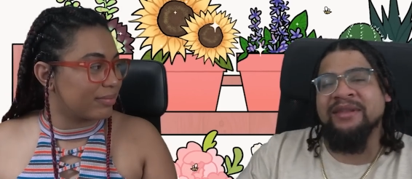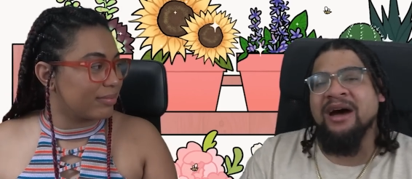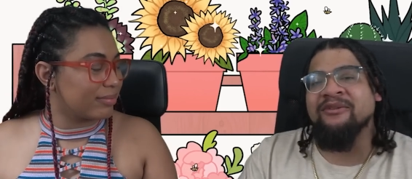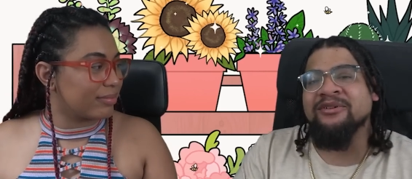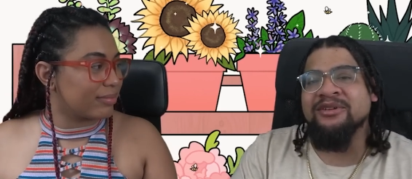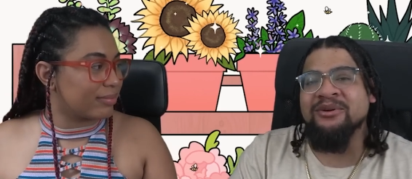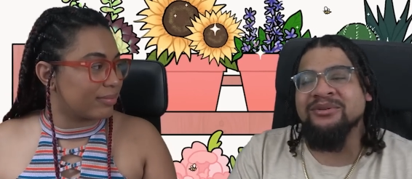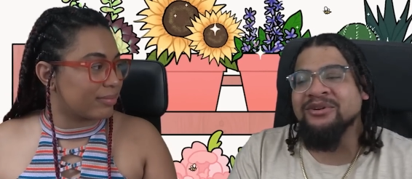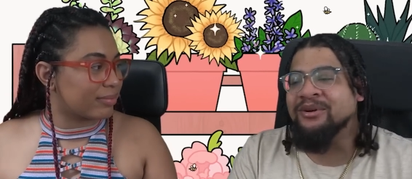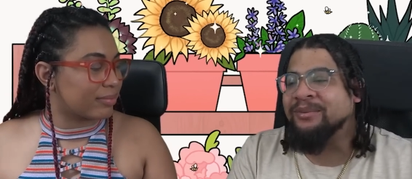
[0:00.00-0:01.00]
Speaker 1: now for
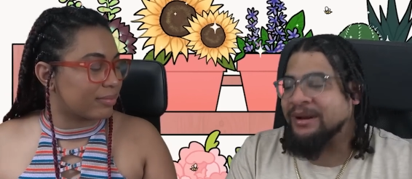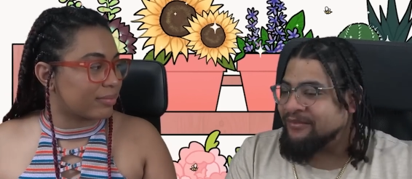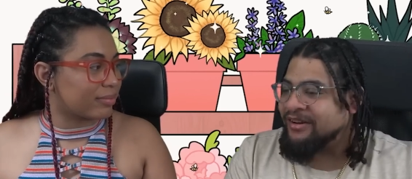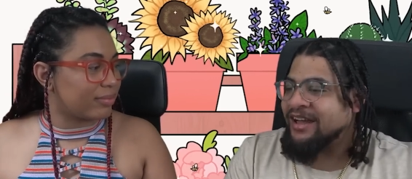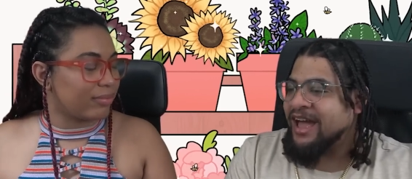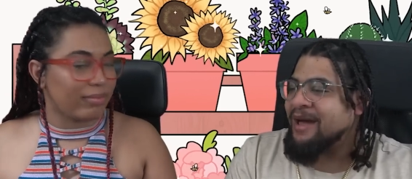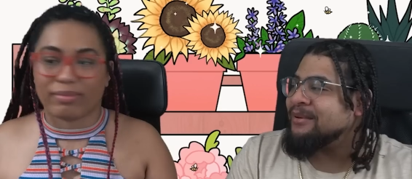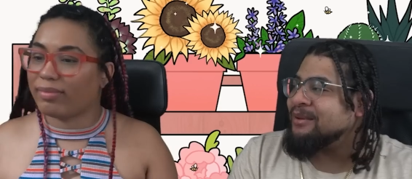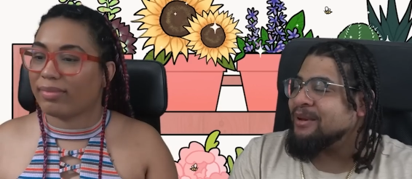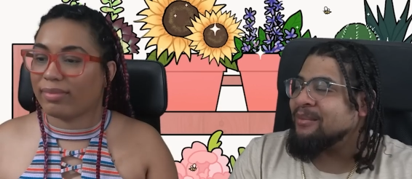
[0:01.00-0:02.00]
YouTube, and I'm very
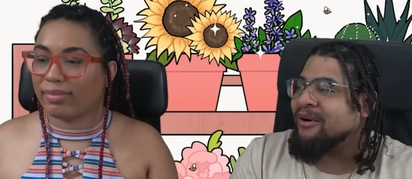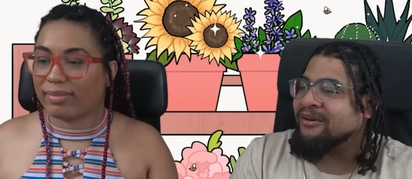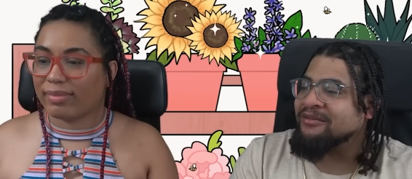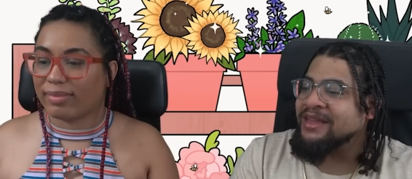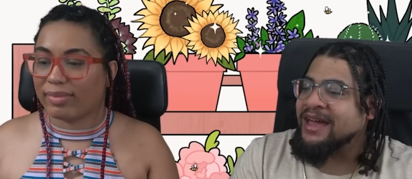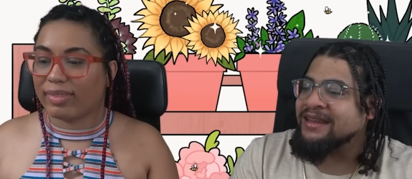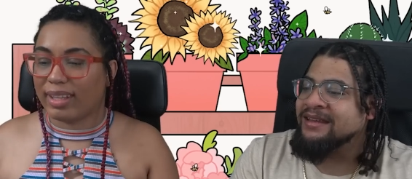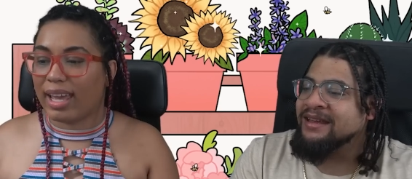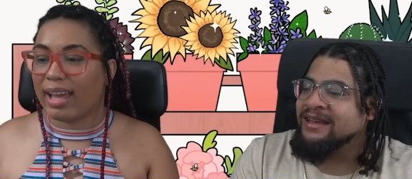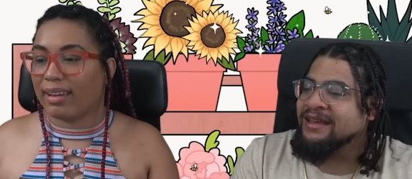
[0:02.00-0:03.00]
happy to be a part of that.
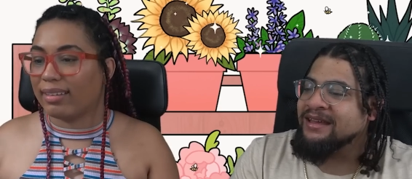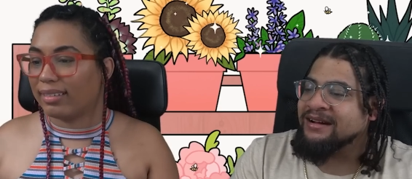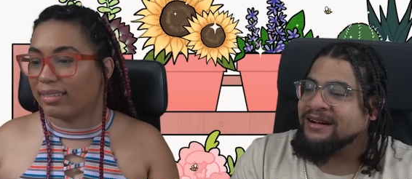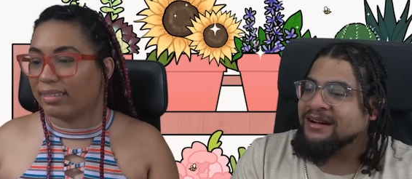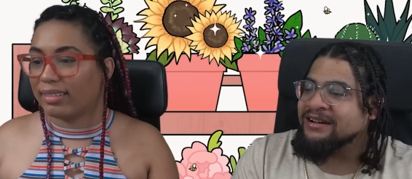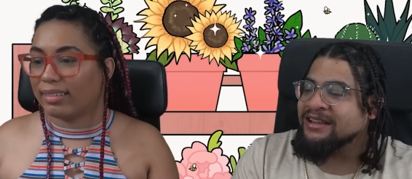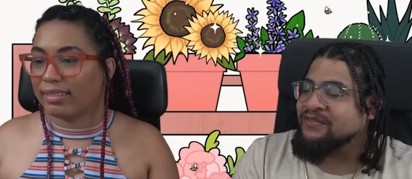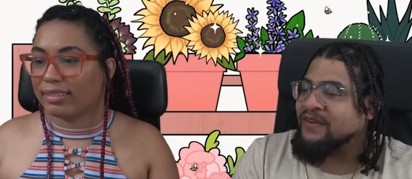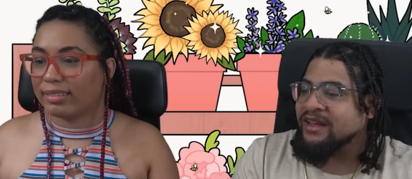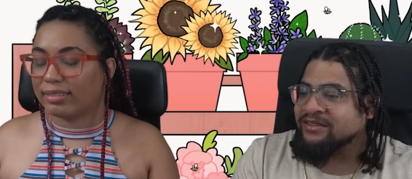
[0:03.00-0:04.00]
Speaker 2: Yeah.
Speaker 1: Uh,
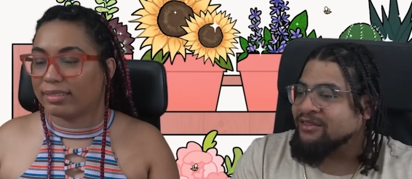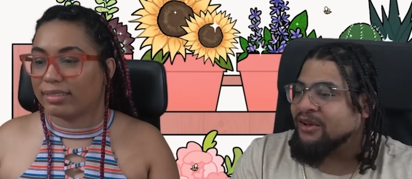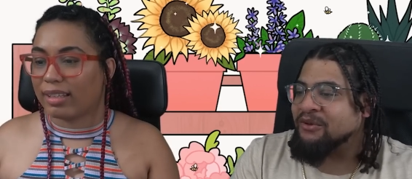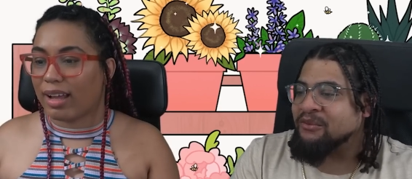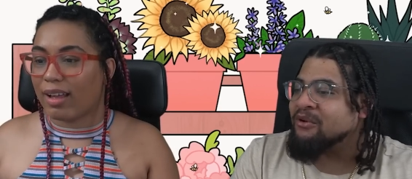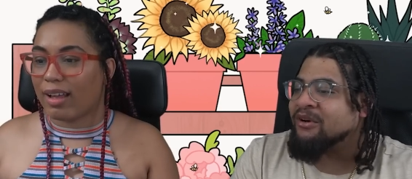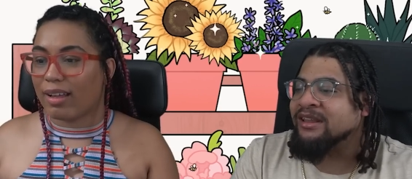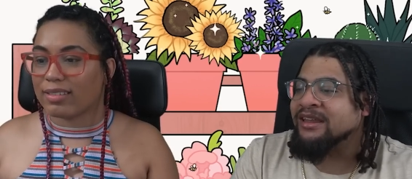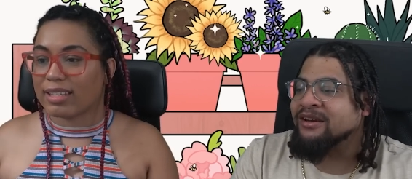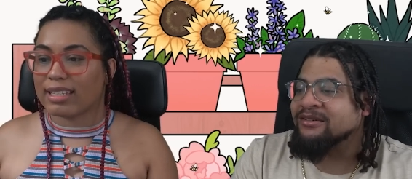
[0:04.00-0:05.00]
his face is looking real
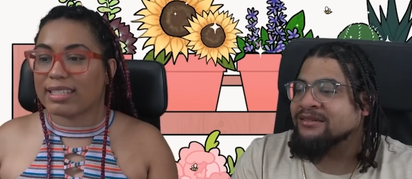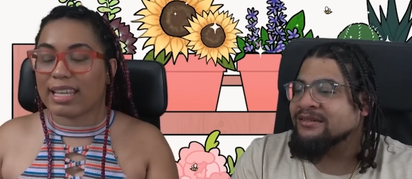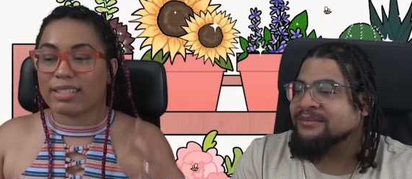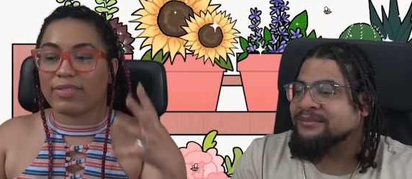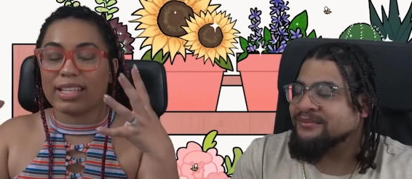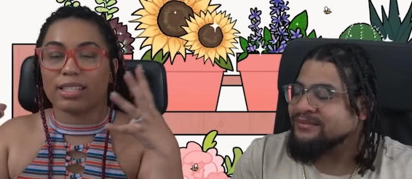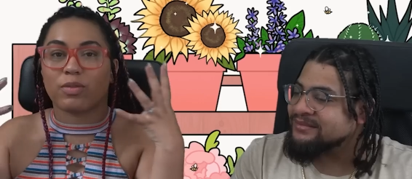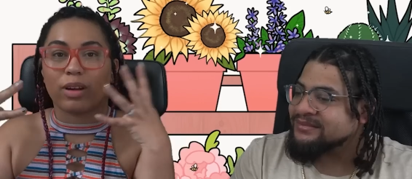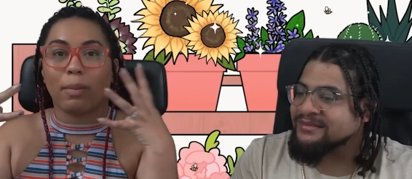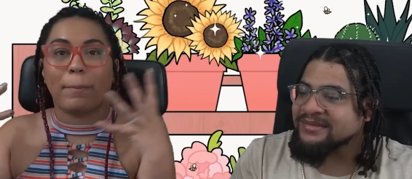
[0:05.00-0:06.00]
Speaker 2: clear. I was gonna say his face
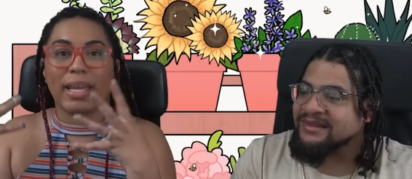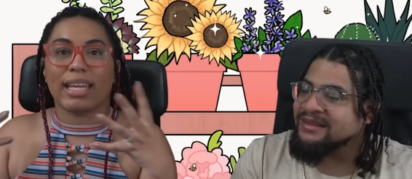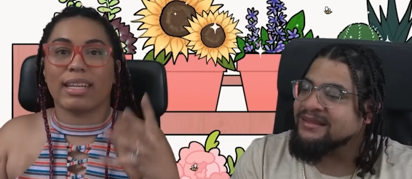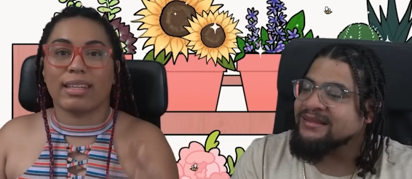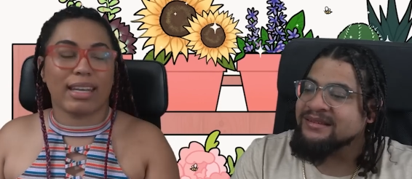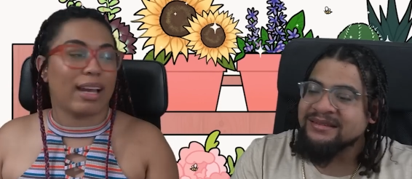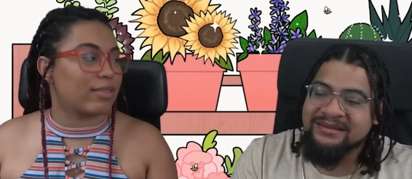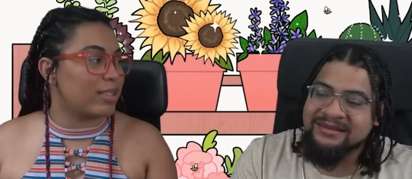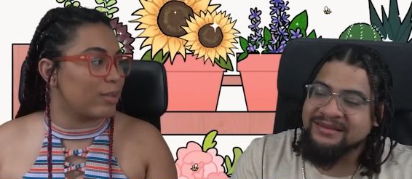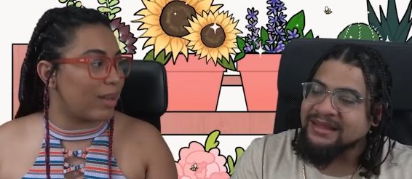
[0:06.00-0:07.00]
is real big in it
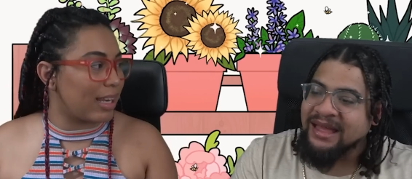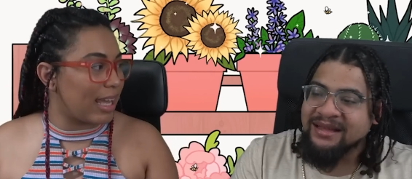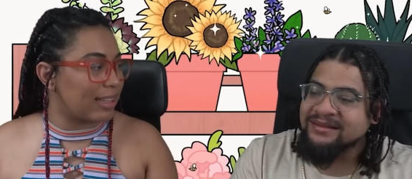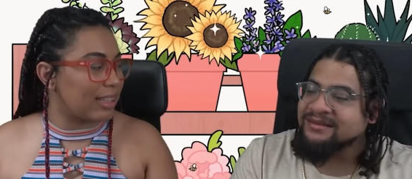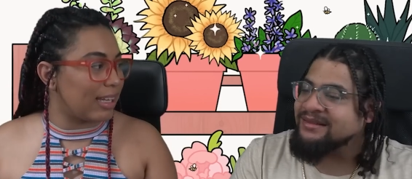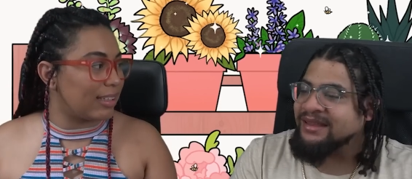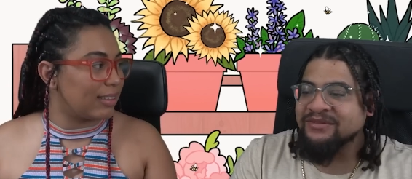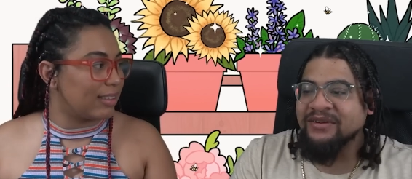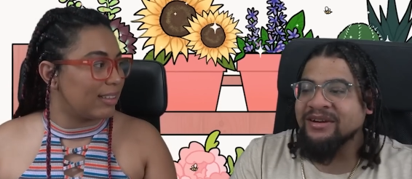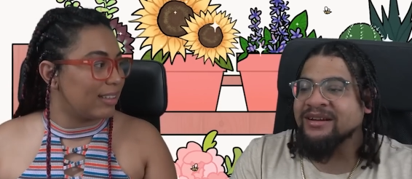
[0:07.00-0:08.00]
now too. I yeah,
Speaker 1: like that.
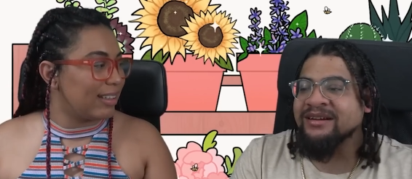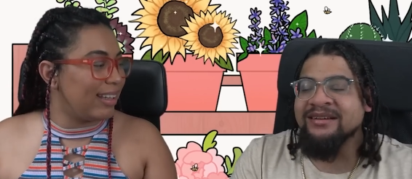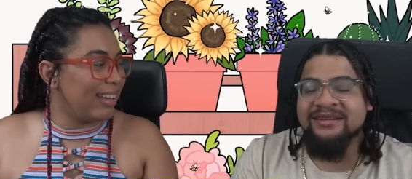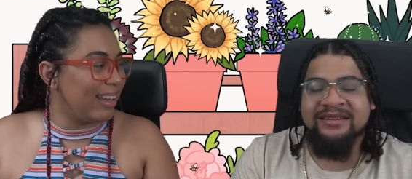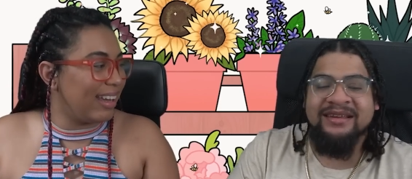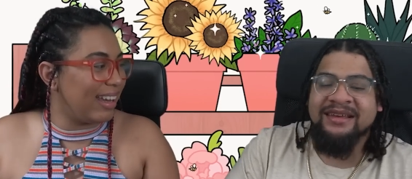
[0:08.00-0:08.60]
That's very good.